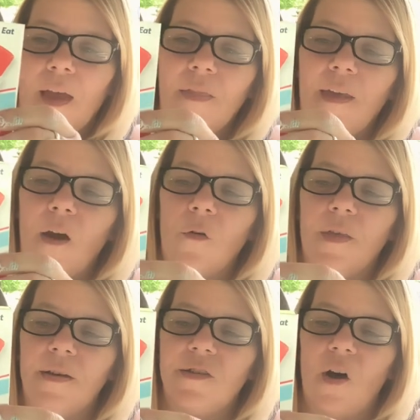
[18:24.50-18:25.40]
They are
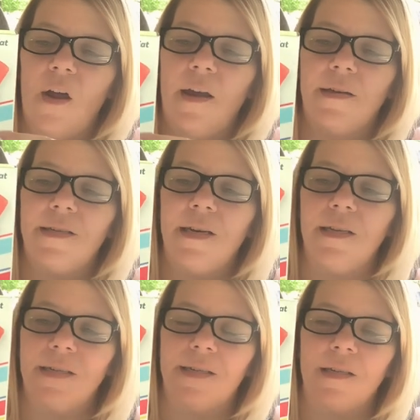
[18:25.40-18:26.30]
the Sonic
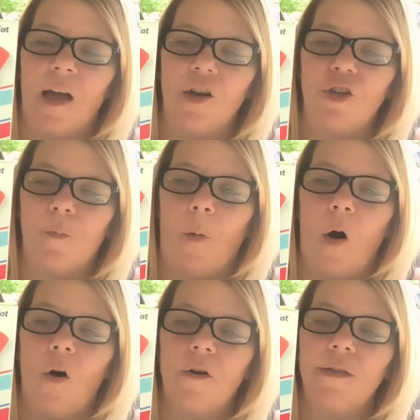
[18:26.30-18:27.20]
Tint Slush
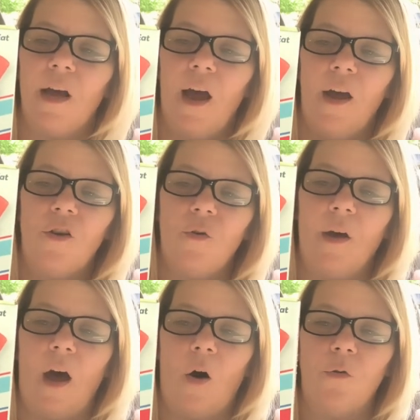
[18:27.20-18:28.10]
Bars. You
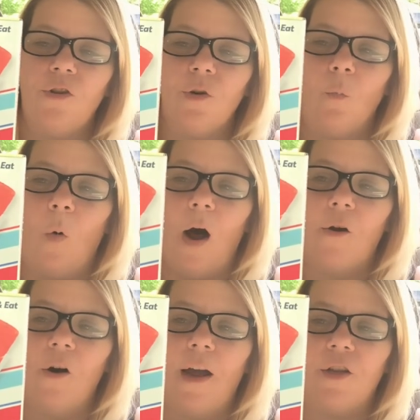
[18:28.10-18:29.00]
get ocean
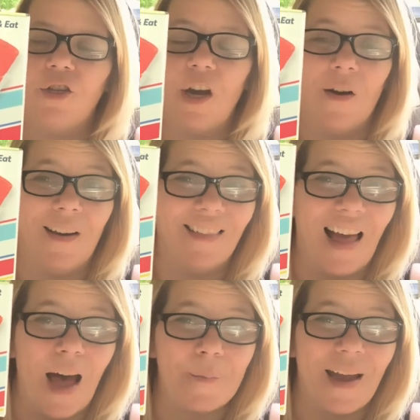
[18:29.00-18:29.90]
water and cherry
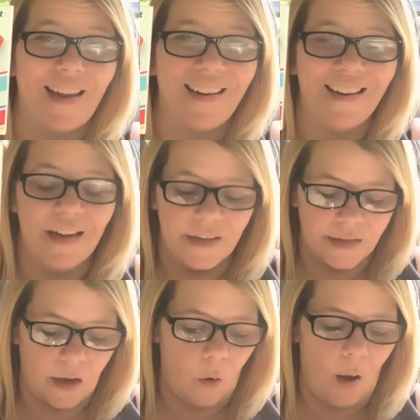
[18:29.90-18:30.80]
limeade.
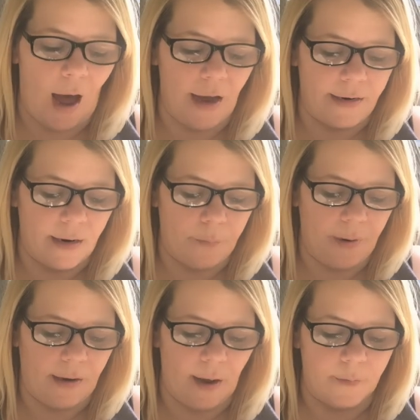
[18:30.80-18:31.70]
So I did
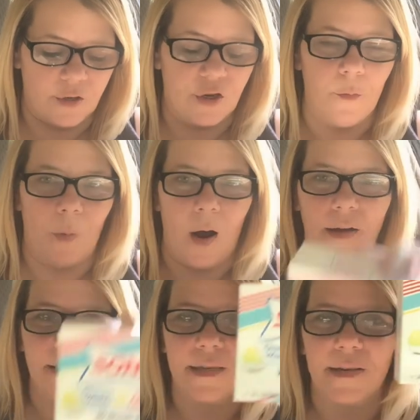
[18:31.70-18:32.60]
pick up two
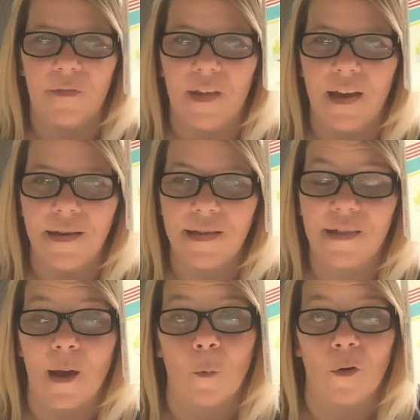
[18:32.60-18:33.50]
boxes of these.
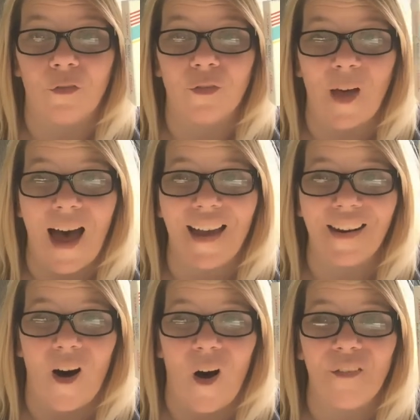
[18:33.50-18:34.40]
They were flying
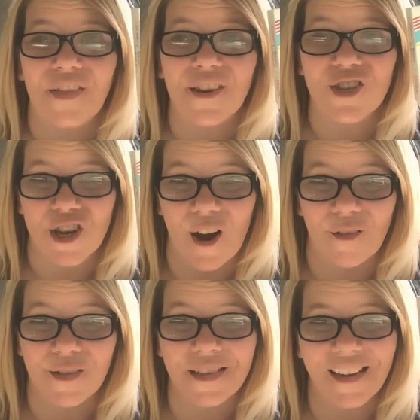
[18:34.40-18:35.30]
off the
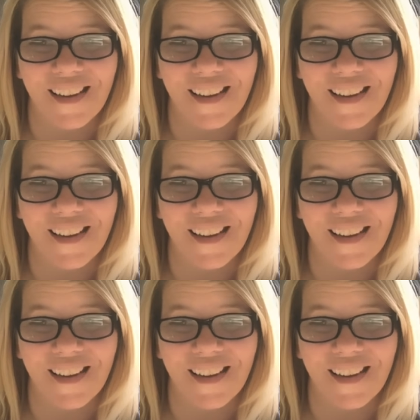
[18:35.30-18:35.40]
shelves.